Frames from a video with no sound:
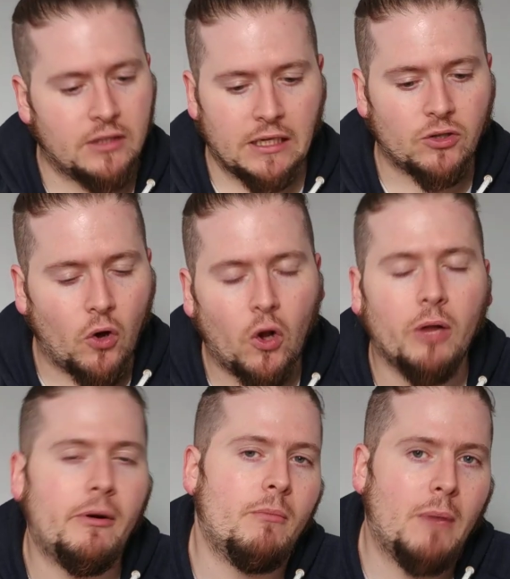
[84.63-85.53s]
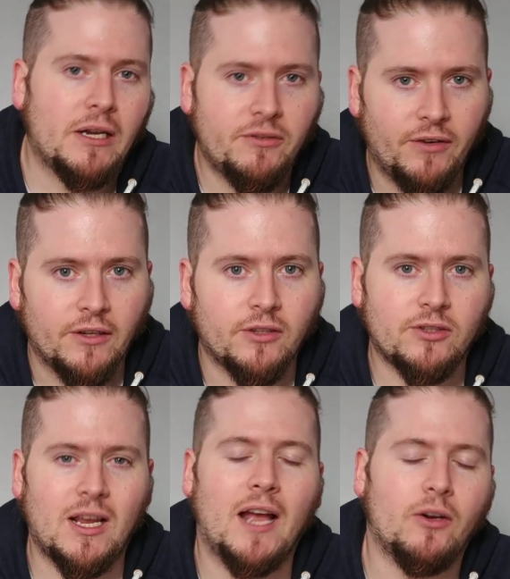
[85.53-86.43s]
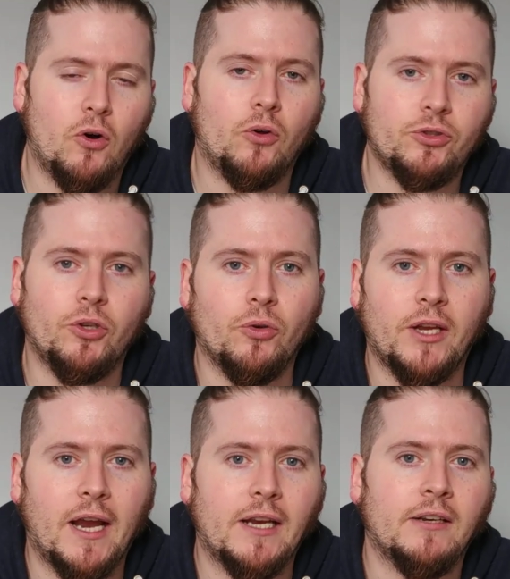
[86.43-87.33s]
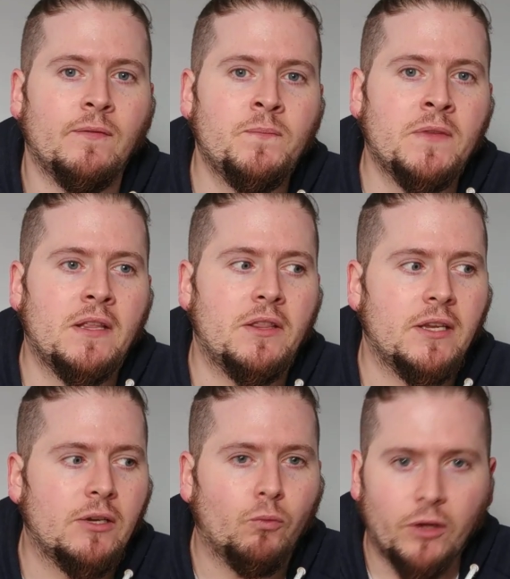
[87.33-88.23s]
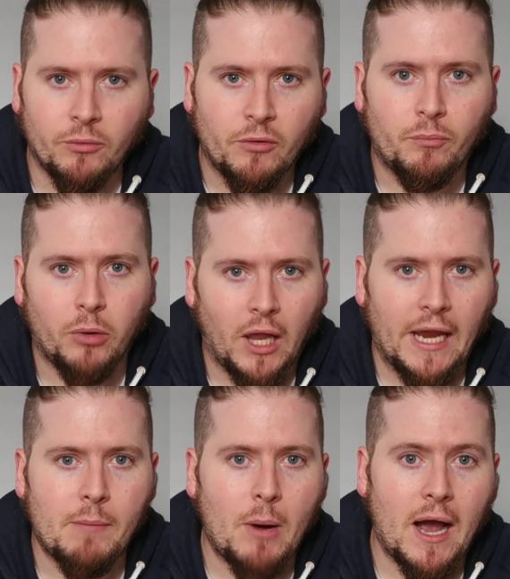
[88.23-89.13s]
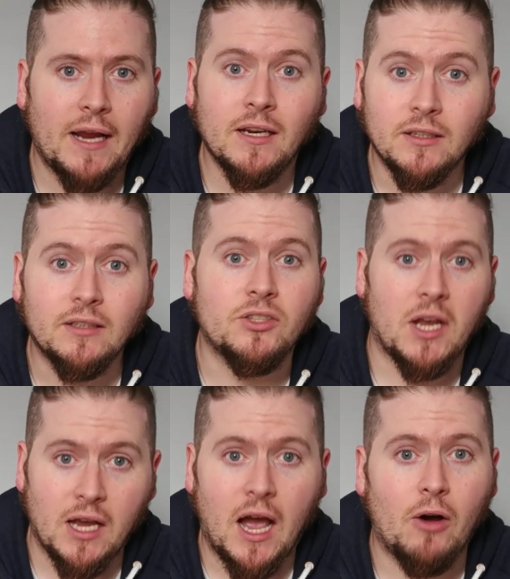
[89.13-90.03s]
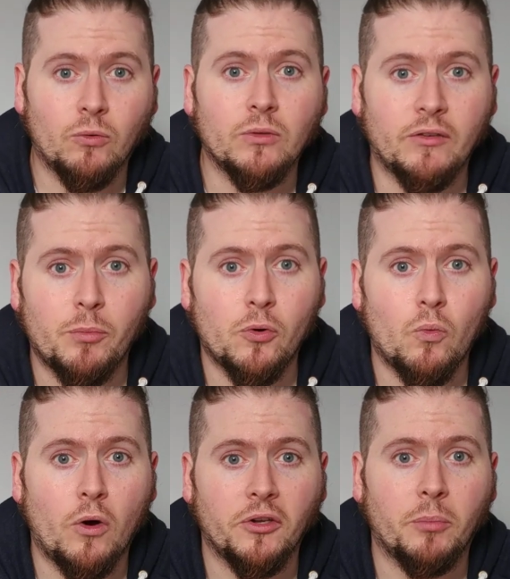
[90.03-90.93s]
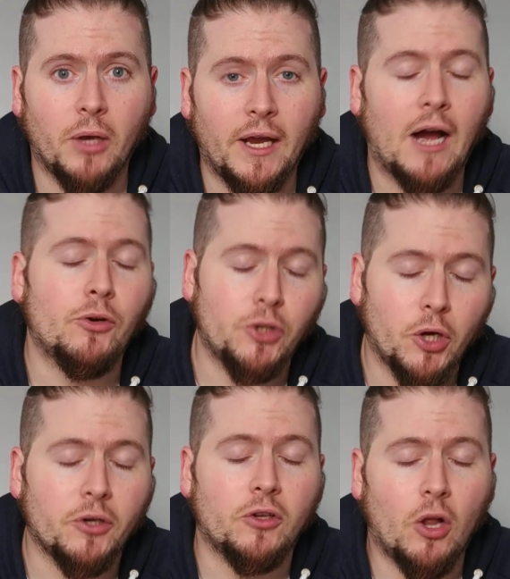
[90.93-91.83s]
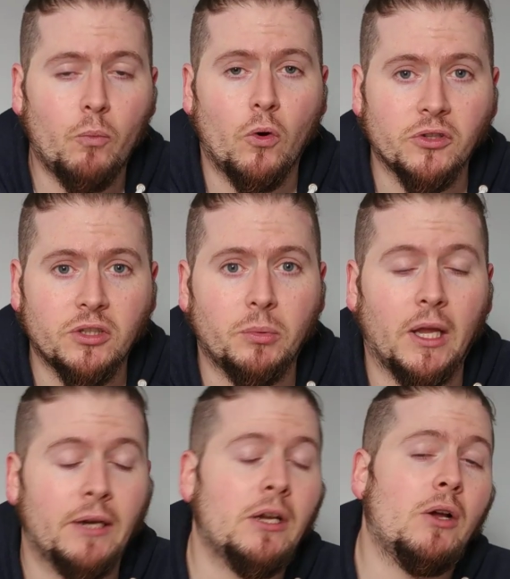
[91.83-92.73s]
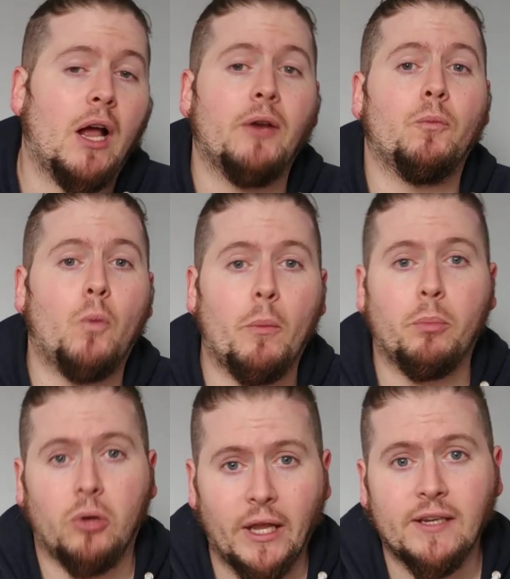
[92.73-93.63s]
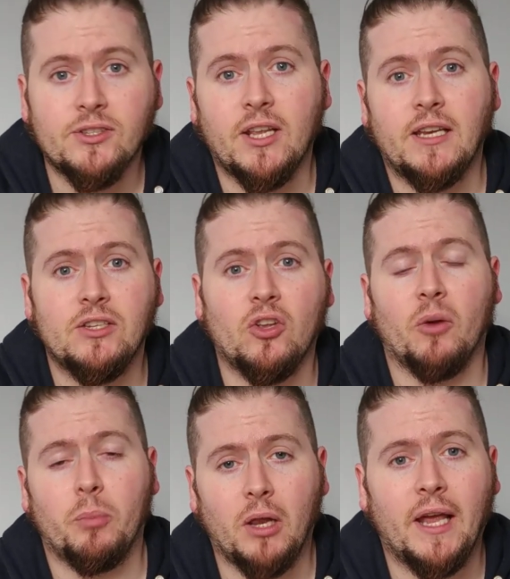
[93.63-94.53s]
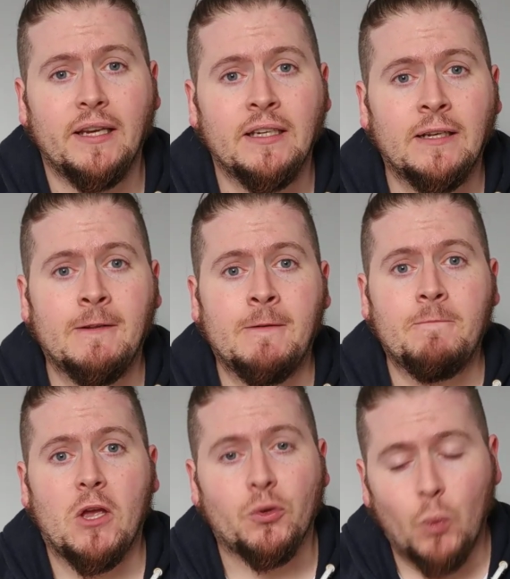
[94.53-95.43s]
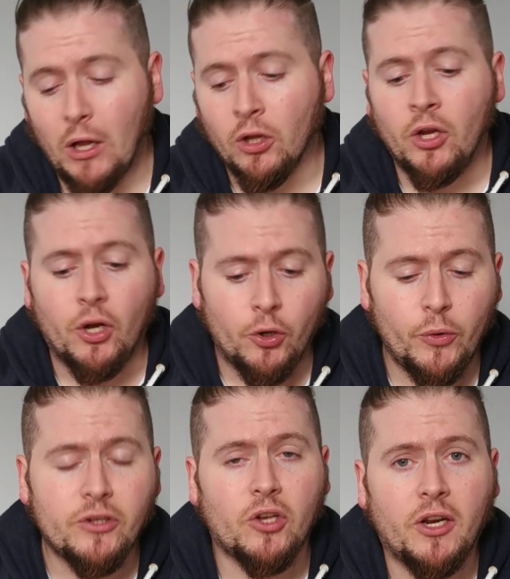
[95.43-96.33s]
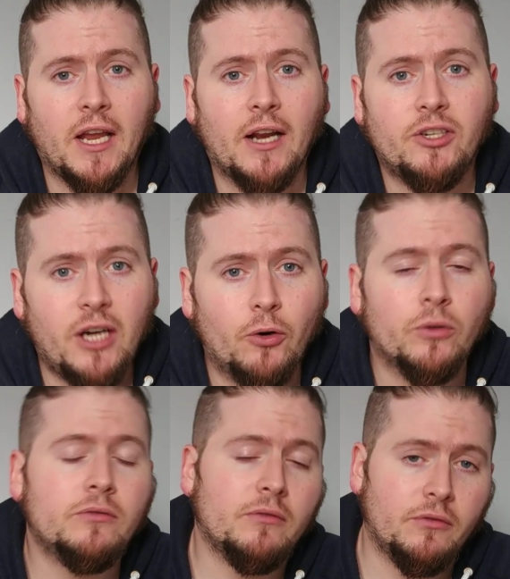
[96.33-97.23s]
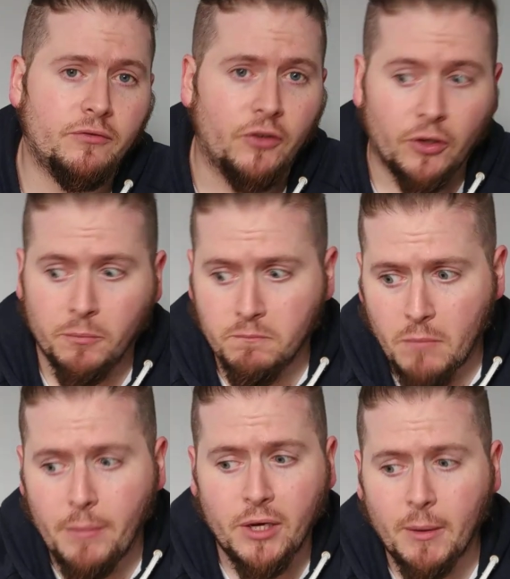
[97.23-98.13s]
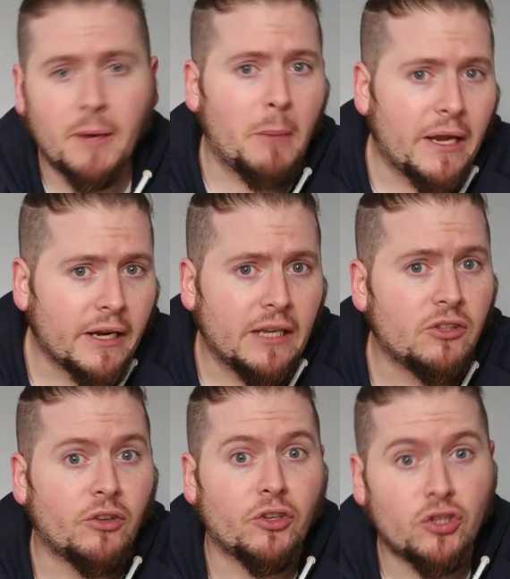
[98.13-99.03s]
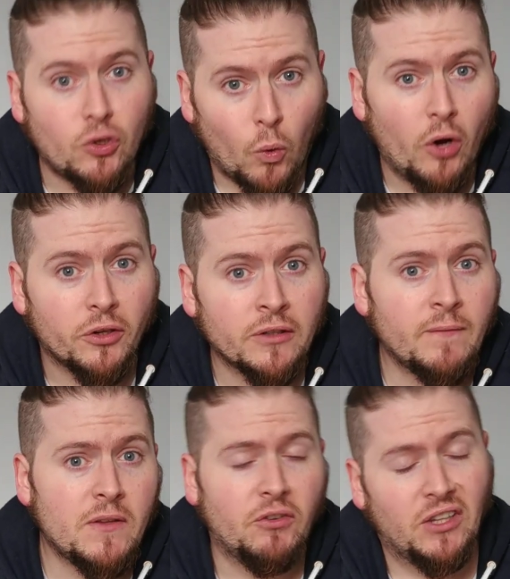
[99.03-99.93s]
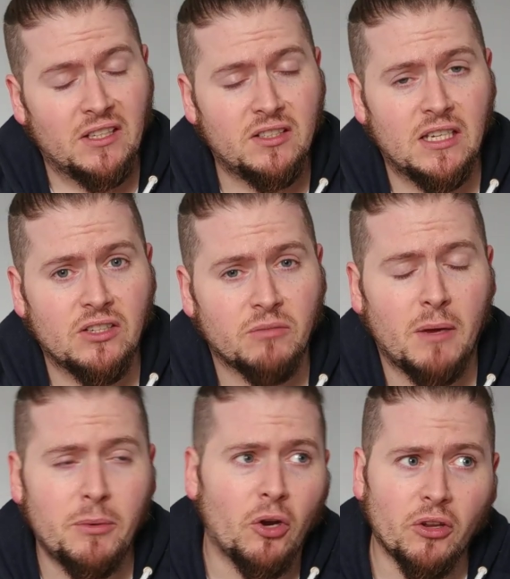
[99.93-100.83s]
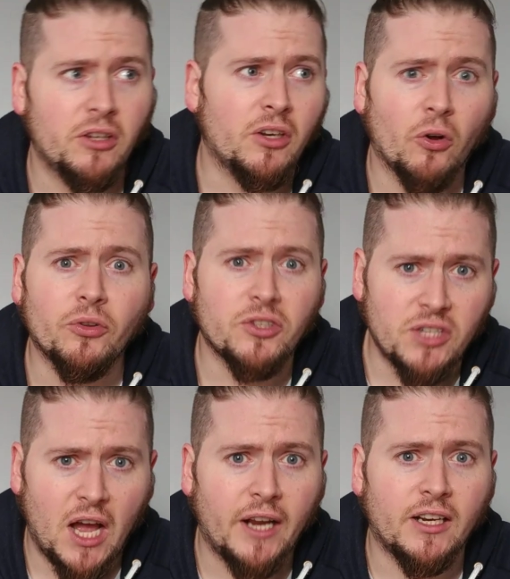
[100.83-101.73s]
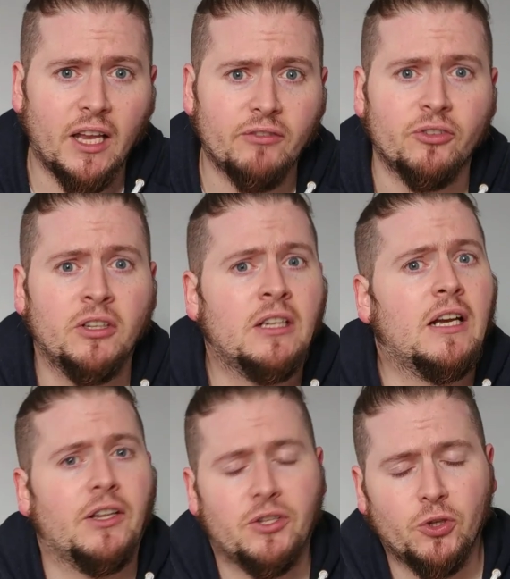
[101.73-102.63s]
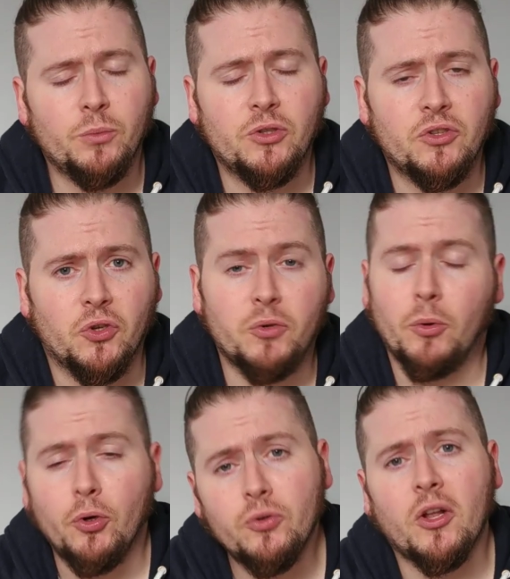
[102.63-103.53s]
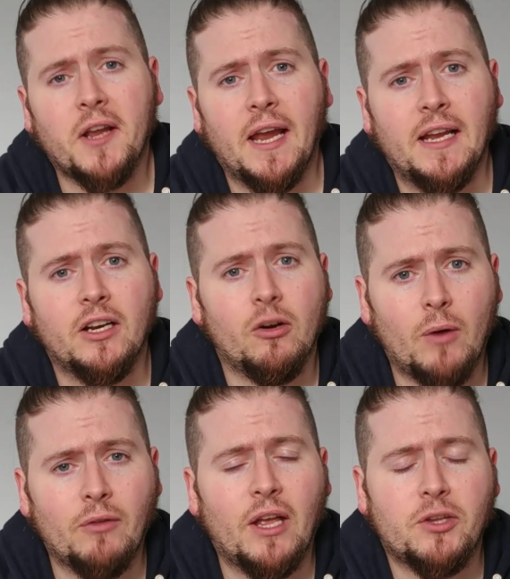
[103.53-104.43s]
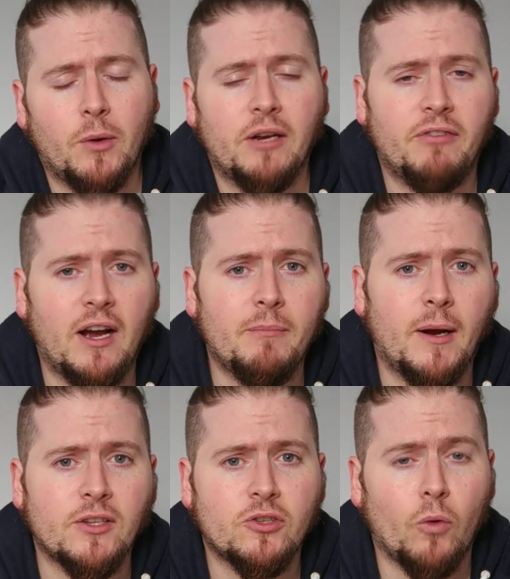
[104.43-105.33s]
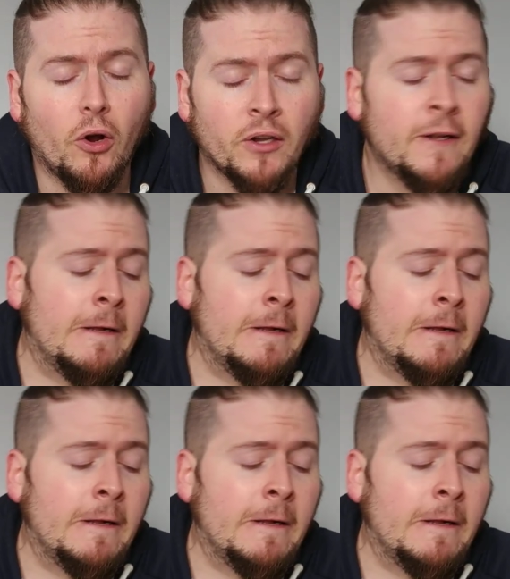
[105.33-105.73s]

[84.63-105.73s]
It's all about match fitness and also getting the rhythm of play back to how Liverpool want to play, how Jurgen Klopp wants to play, and what players that he's going to play as well. Who is going to get a shout for maybe making it into the squad for this season? Maybe not the starting 11 and the subs and such, but who's going to get in and around that 25-man squad?